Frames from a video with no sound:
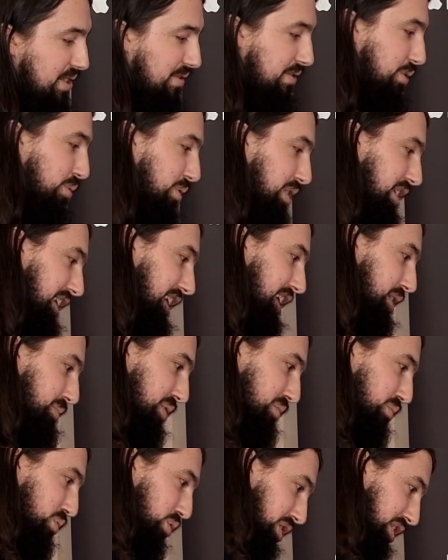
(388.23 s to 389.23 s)
If you want to keep
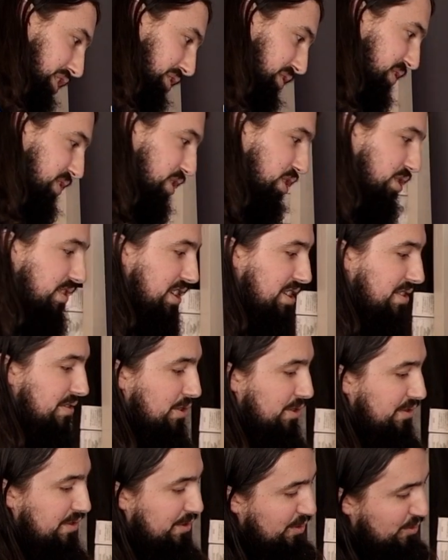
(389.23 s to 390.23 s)
it more conservative,
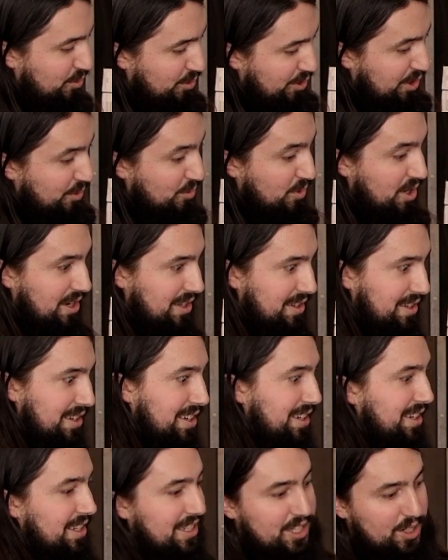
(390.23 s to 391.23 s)
or if you really want to,
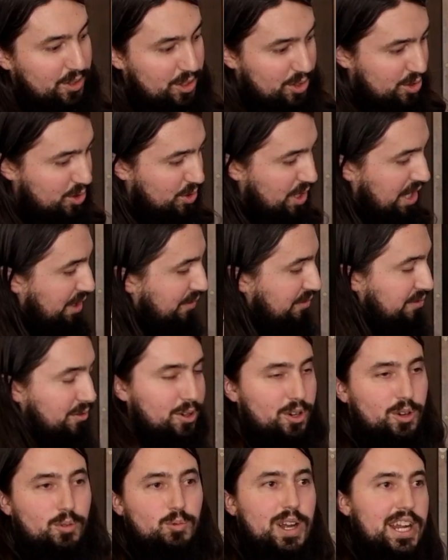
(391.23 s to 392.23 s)
you're training
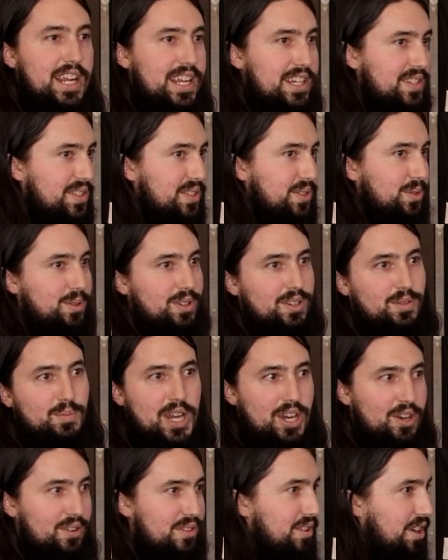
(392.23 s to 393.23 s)
for a race or a
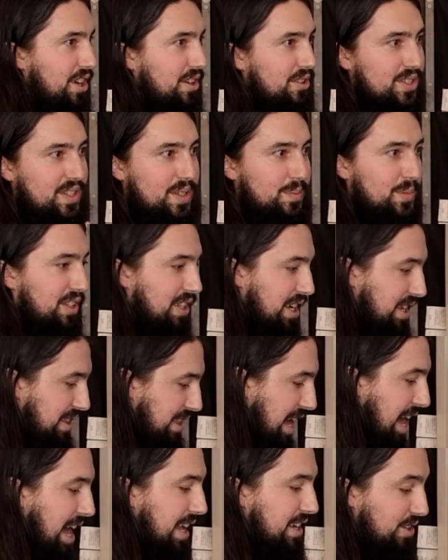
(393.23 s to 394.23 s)
marathon or something like
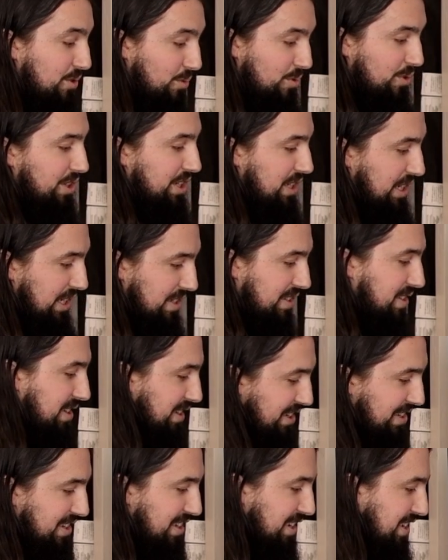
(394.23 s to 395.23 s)
that, and you really need
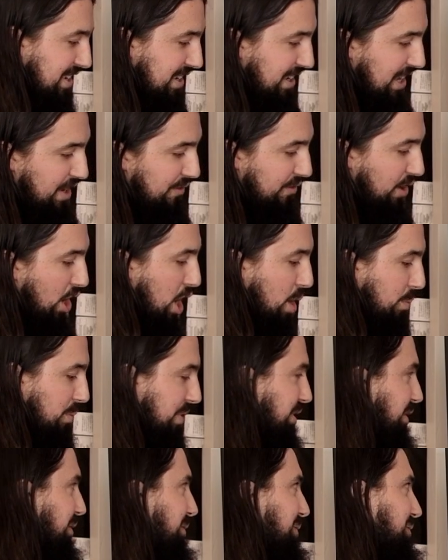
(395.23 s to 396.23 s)
to kind of
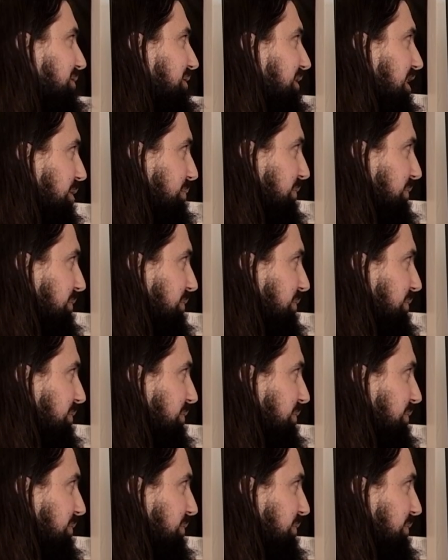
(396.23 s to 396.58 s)
up those